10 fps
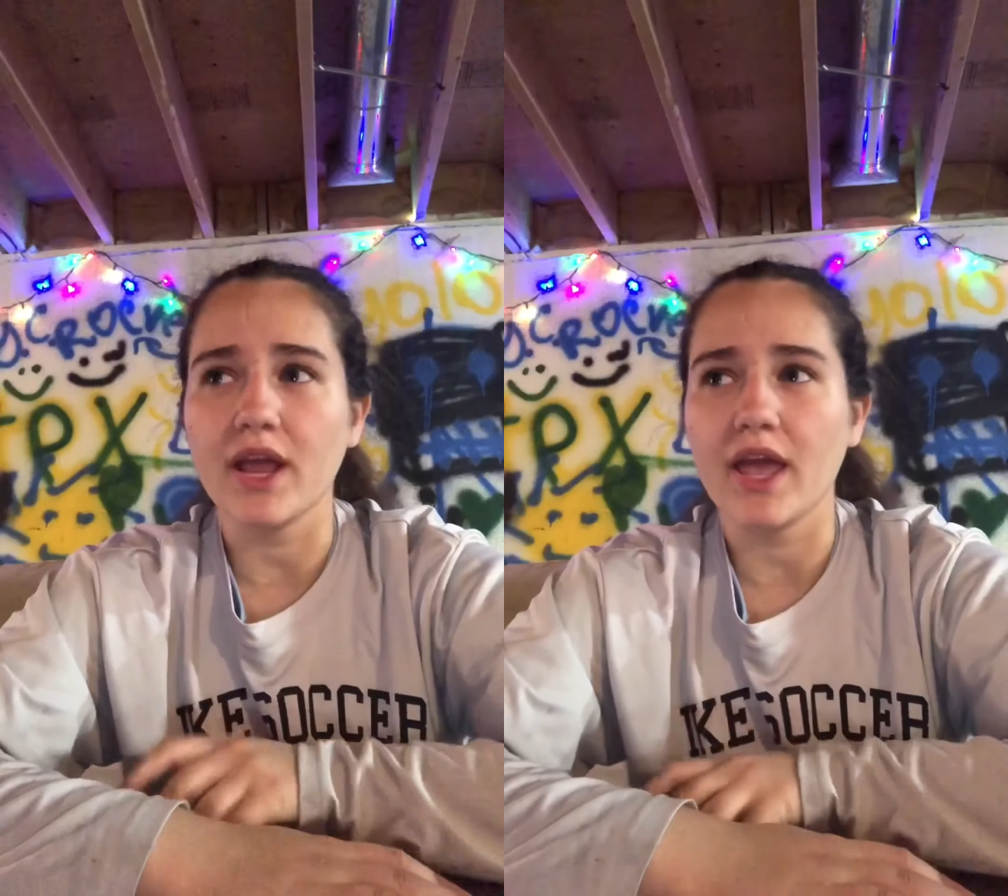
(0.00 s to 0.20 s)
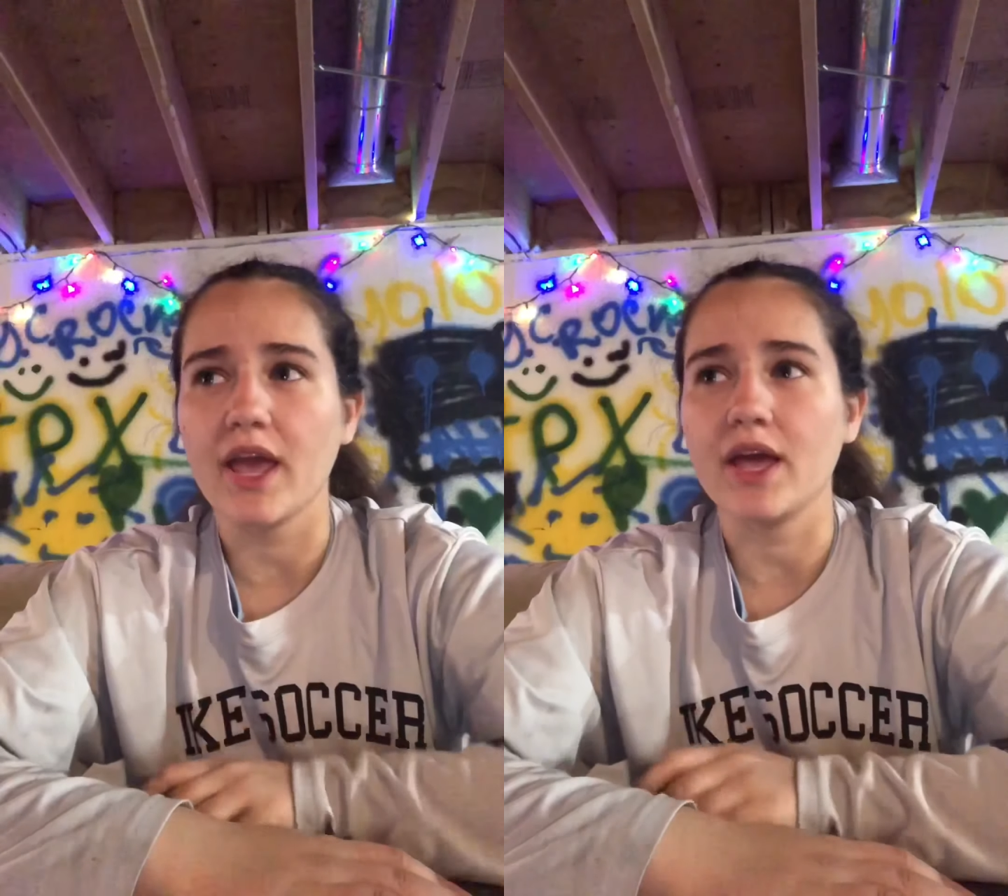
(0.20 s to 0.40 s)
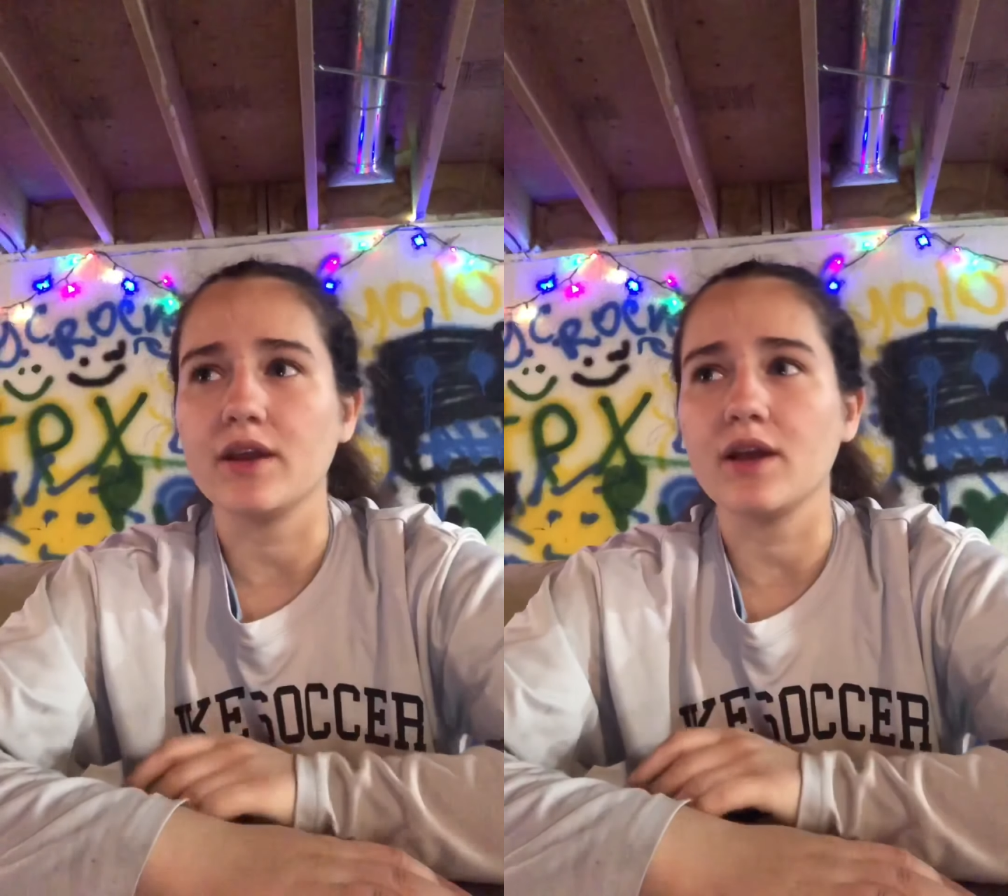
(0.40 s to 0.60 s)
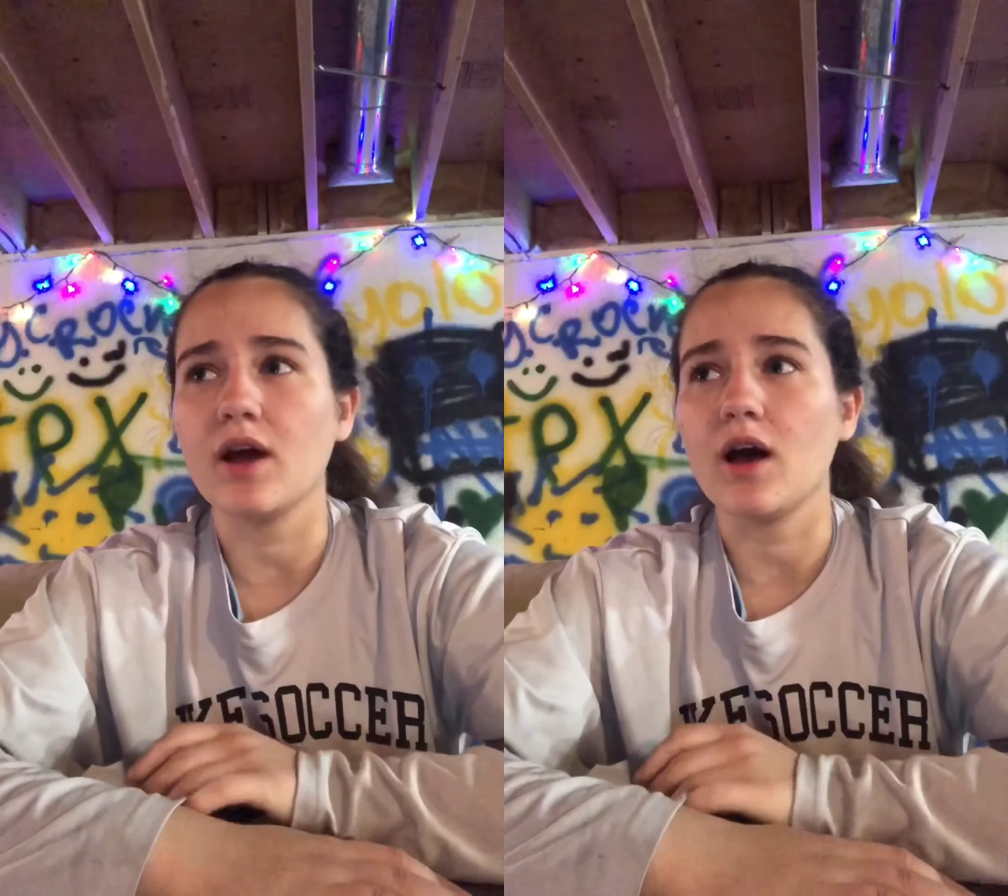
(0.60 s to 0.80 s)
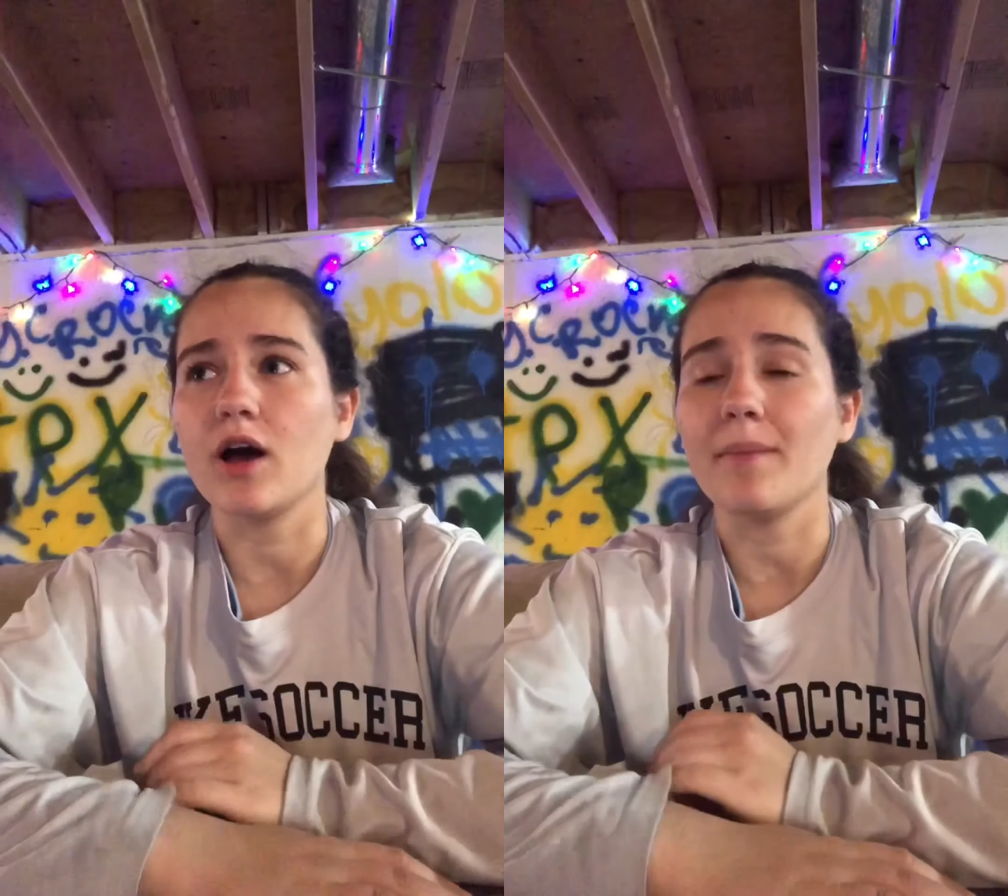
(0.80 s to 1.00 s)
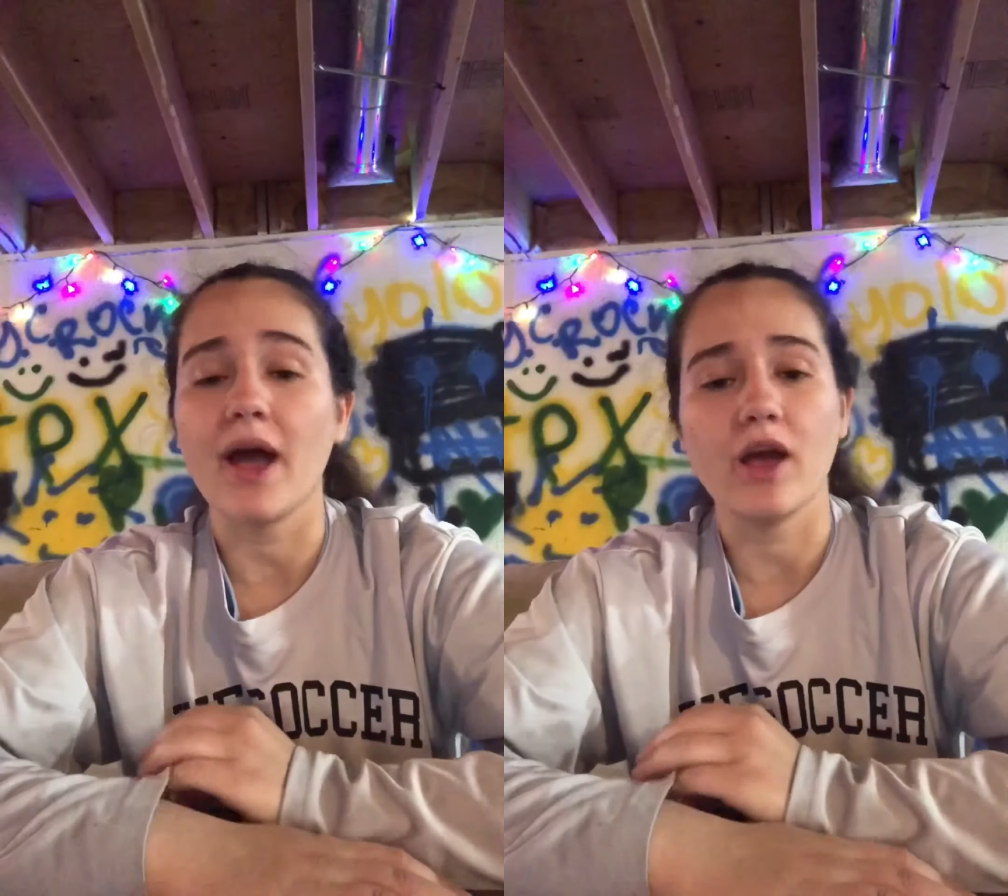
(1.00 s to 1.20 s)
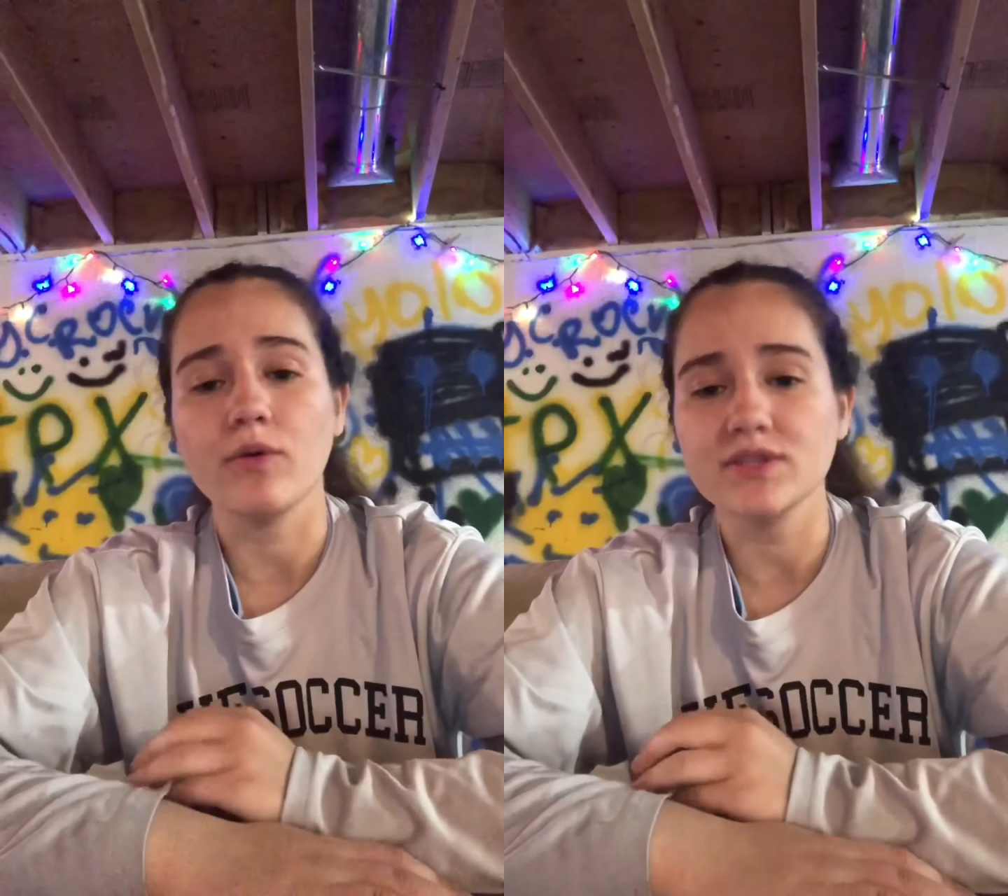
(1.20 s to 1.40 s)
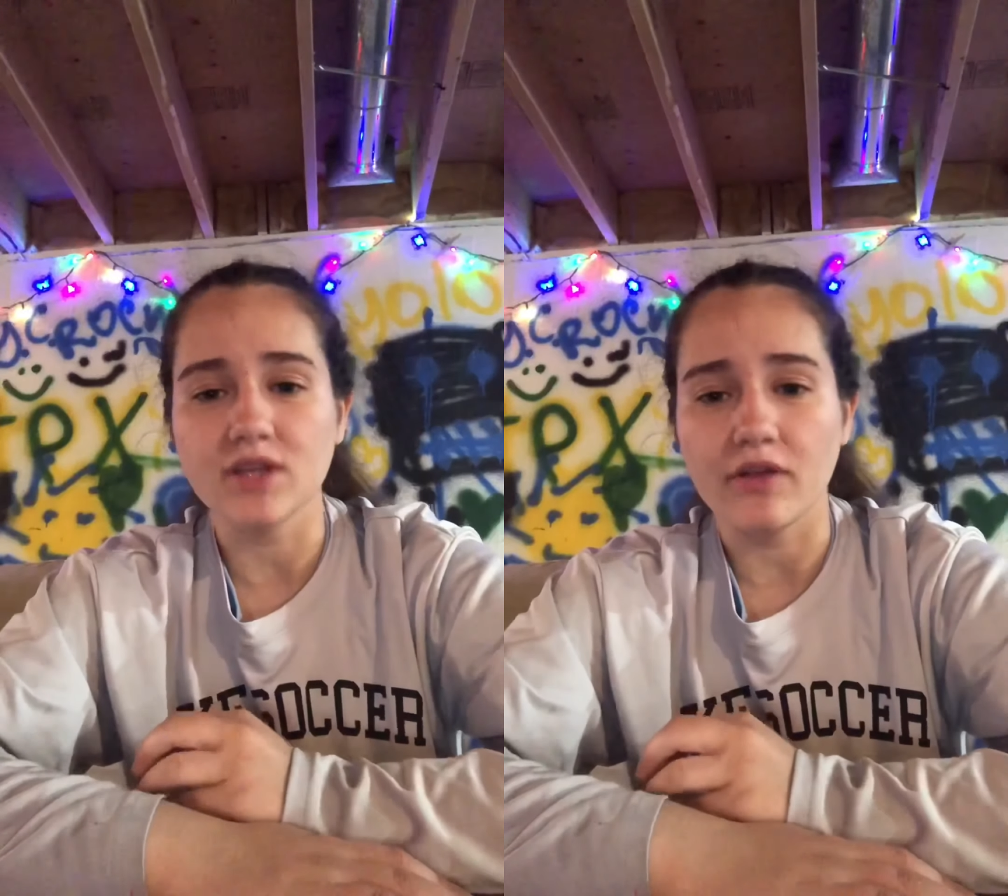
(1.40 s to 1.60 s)
and I
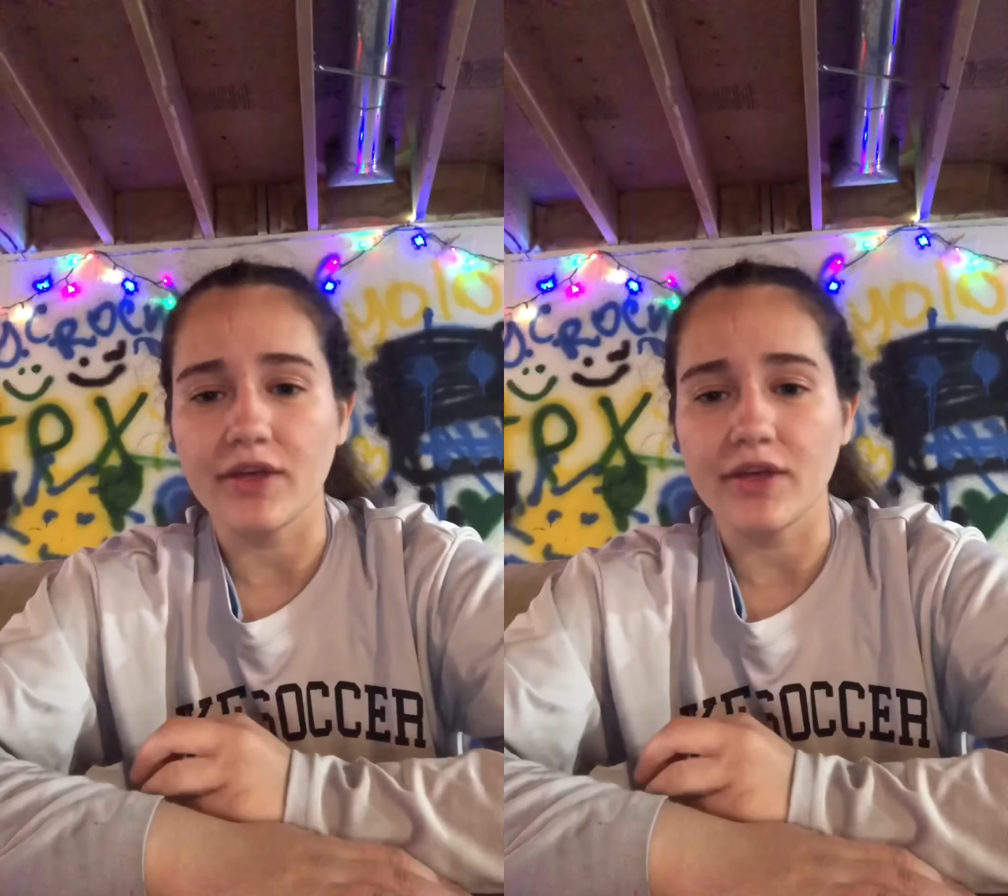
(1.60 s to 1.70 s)
always thought